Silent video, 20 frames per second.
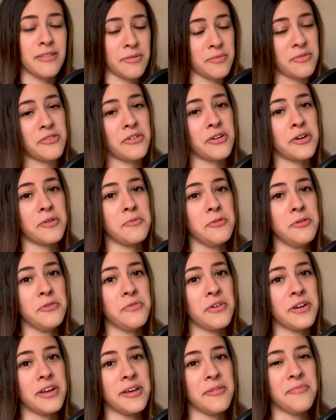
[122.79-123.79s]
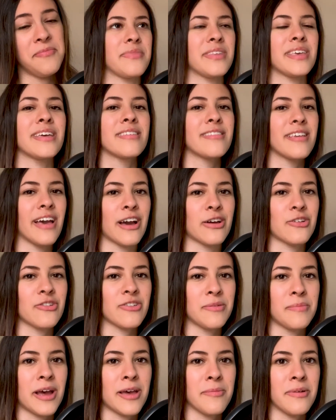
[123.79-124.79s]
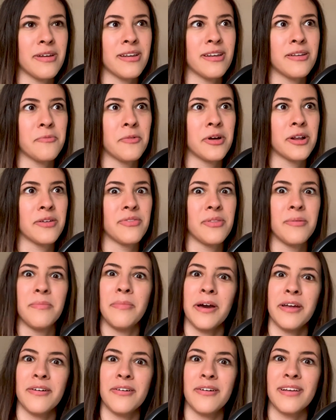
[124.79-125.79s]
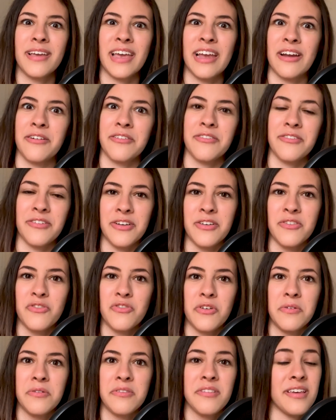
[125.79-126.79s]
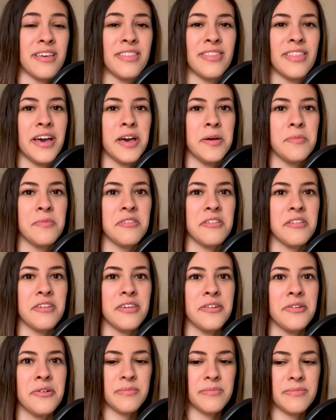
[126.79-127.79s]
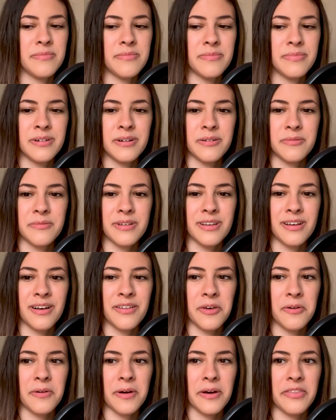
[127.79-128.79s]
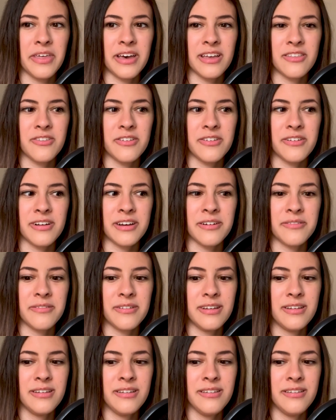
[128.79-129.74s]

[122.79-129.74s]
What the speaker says: I'm starting to root for him. It's actually, in my opinion, one of the better character intros in the MCU, but we all know how that turned out.